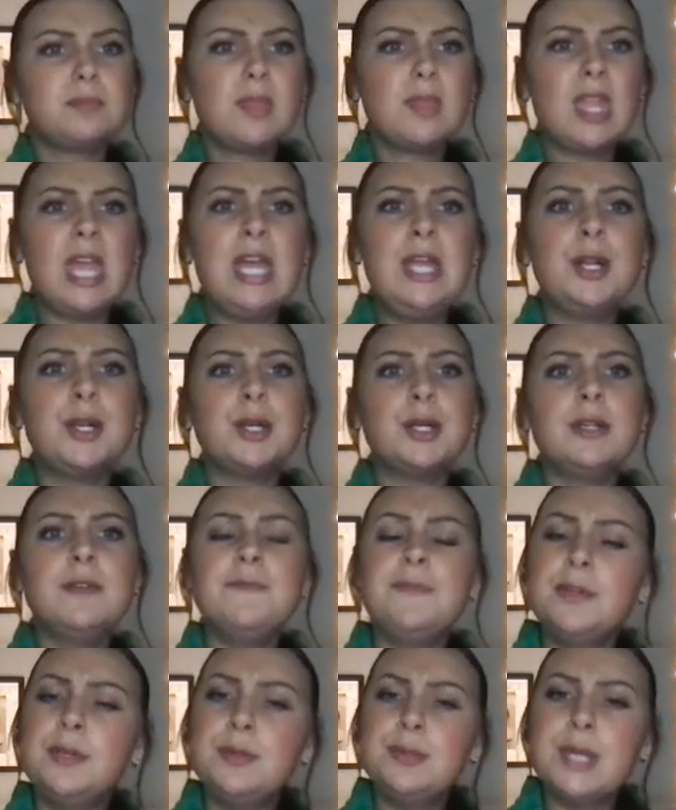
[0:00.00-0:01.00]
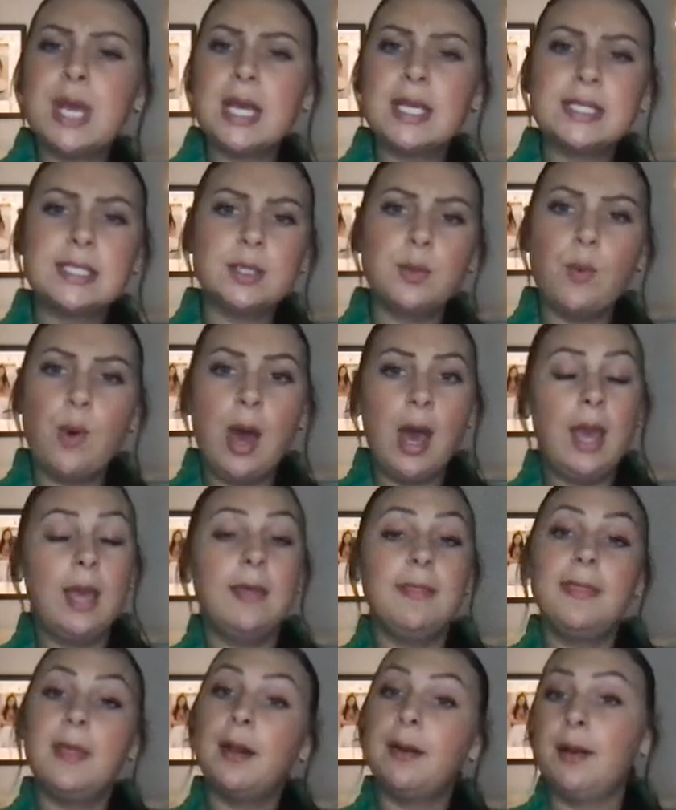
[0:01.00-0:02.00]
and are confused as to
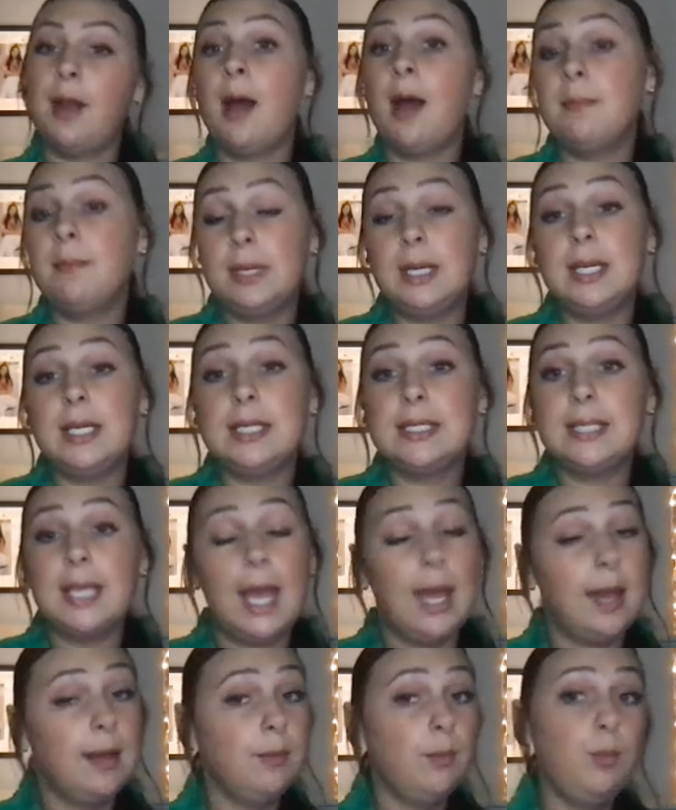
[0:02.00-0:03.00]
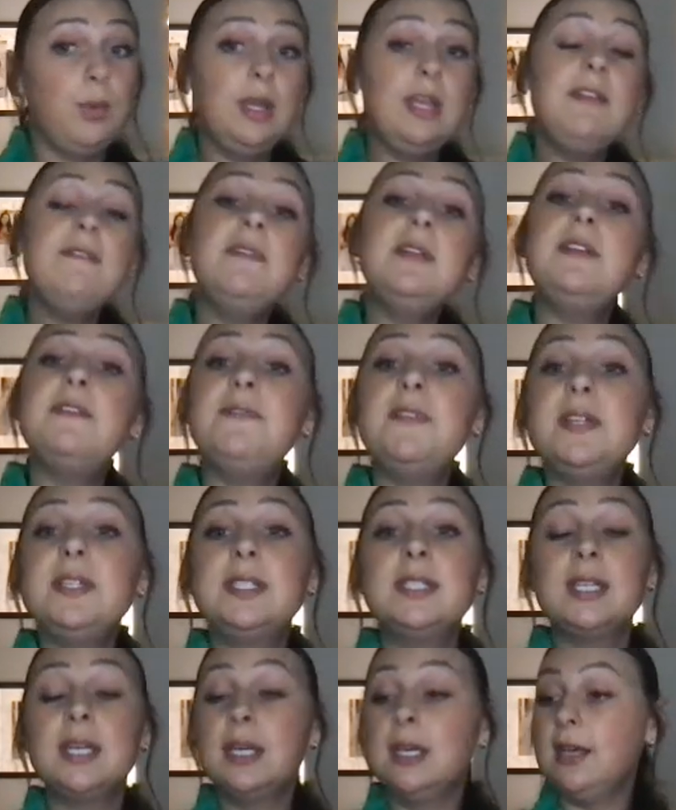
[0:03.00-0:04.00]
why they're not being sat. Even if
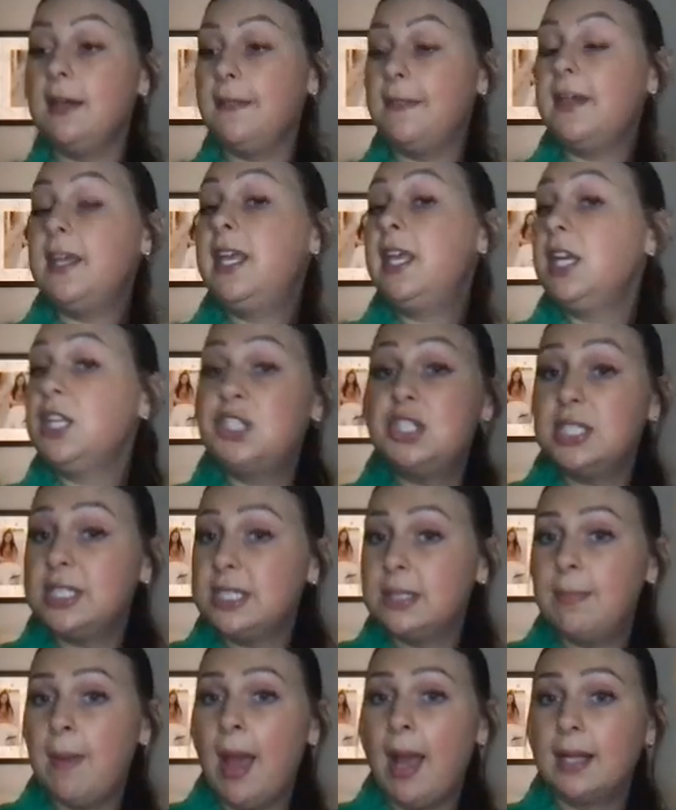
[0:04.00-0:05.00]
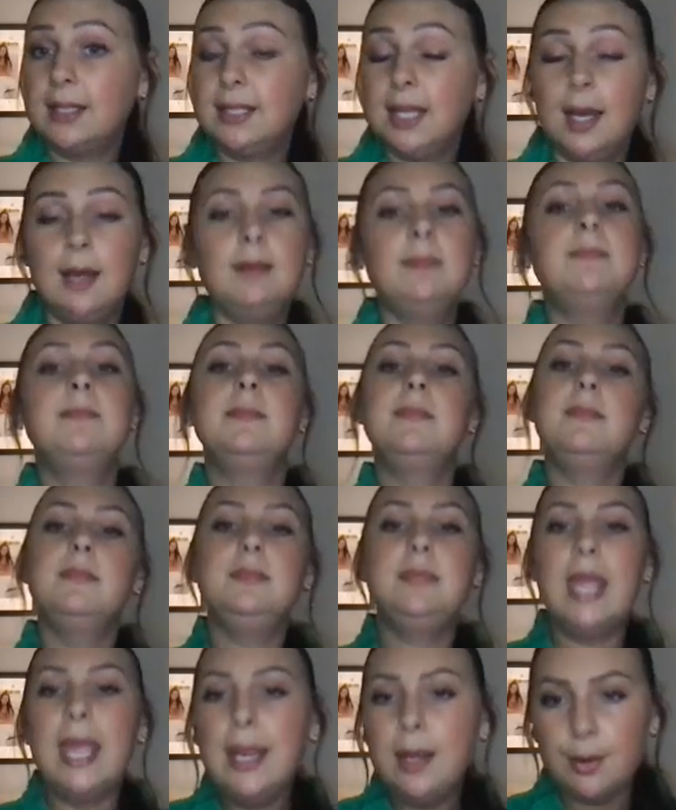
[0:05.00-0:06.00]
it's the kitchen's backed up,
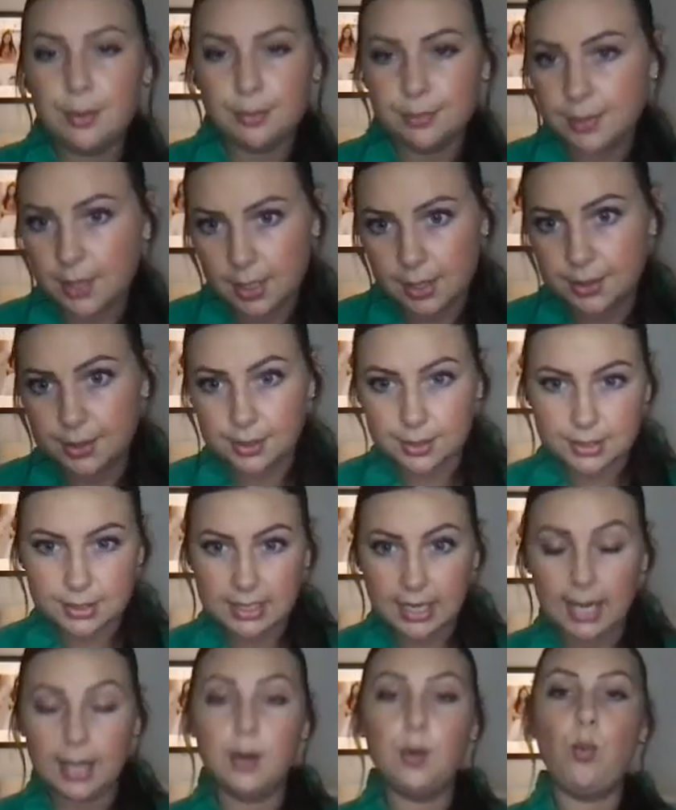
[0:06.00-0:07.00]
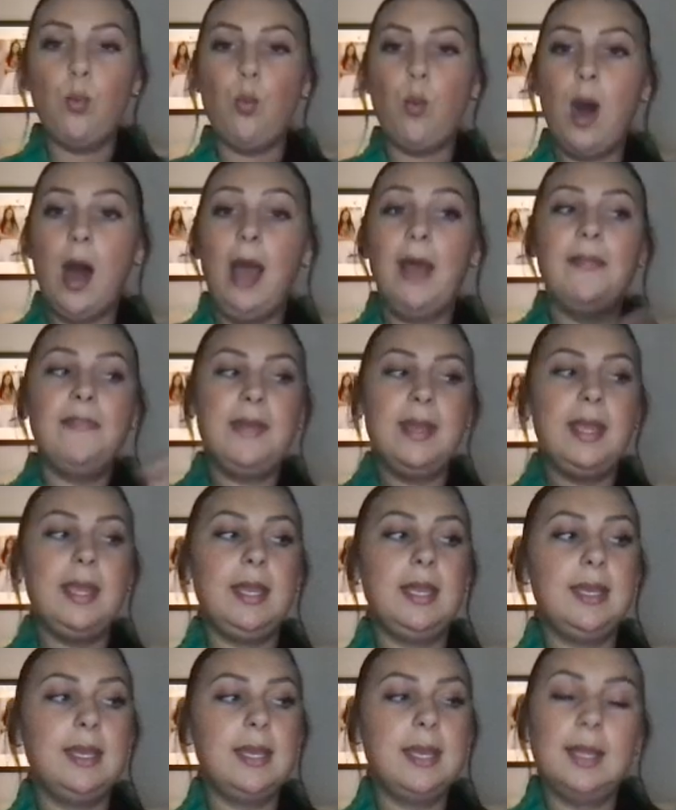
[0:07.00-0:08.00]
they don't understand why
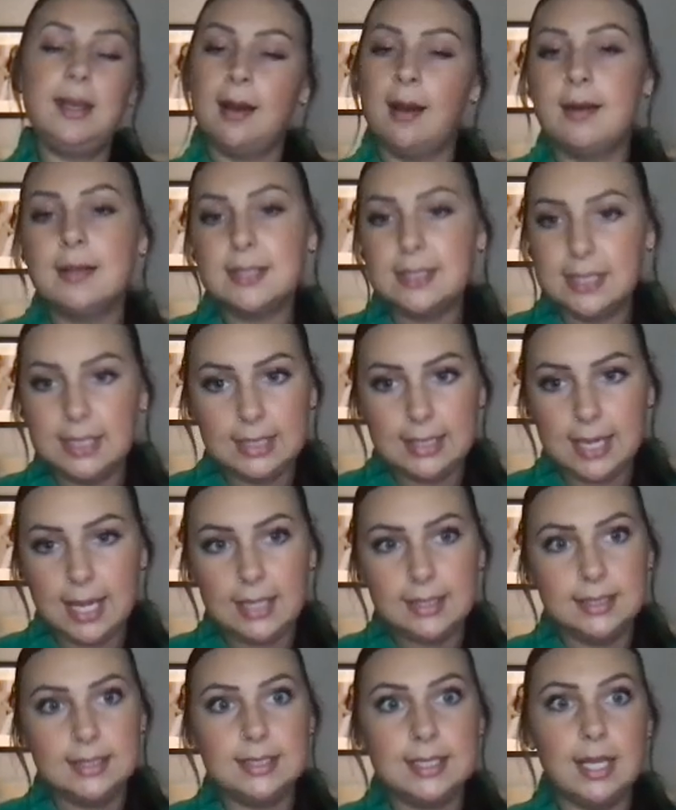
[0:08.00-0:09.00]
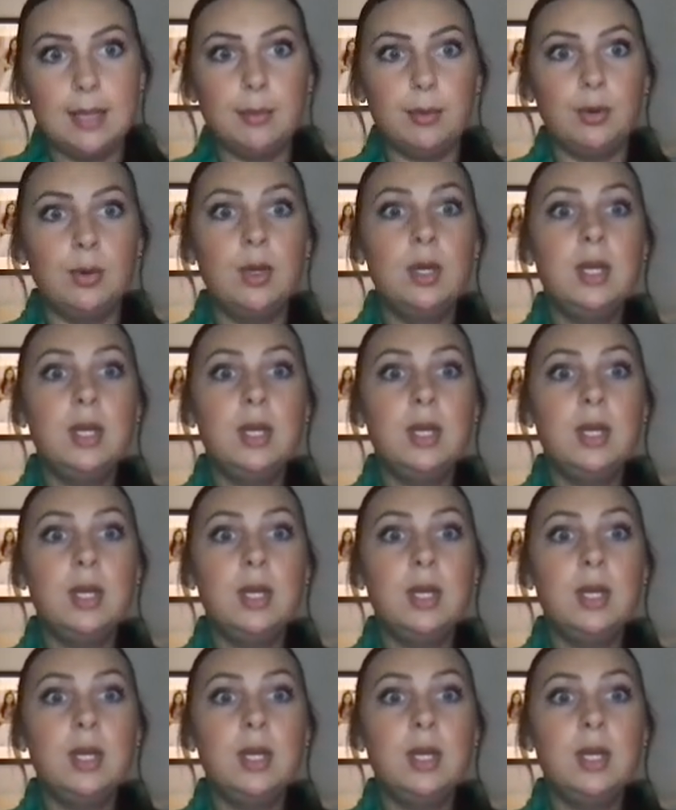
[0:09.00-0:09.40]
they cannot sit at the table.